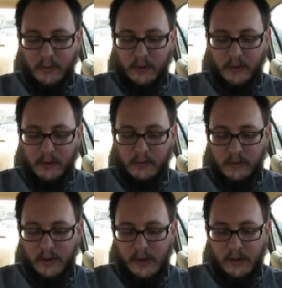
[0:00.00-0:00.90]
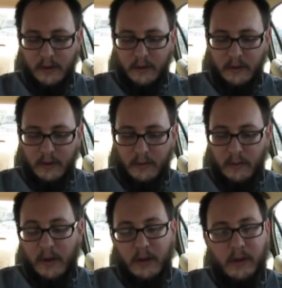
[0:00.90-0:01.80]
You know,
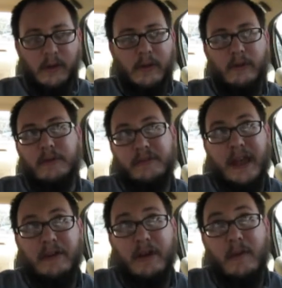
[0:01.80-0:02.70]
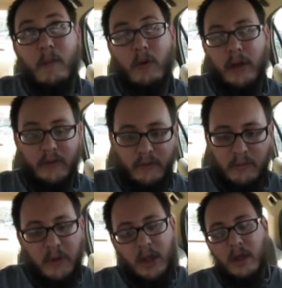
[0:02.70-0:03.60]
well, it was Saturday morning for
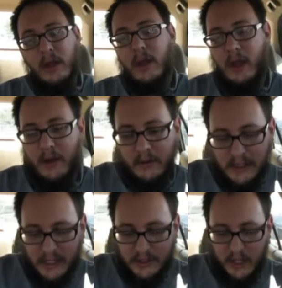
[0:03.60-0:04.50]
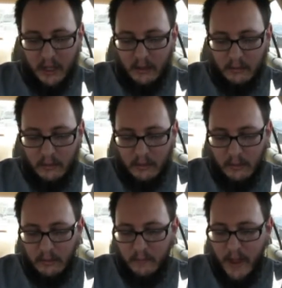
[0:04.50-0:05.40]
me, and I was actually
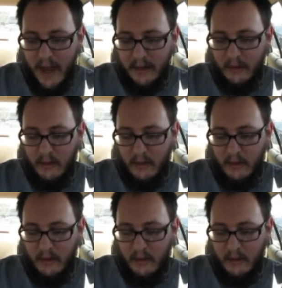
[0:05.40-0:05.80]
packing the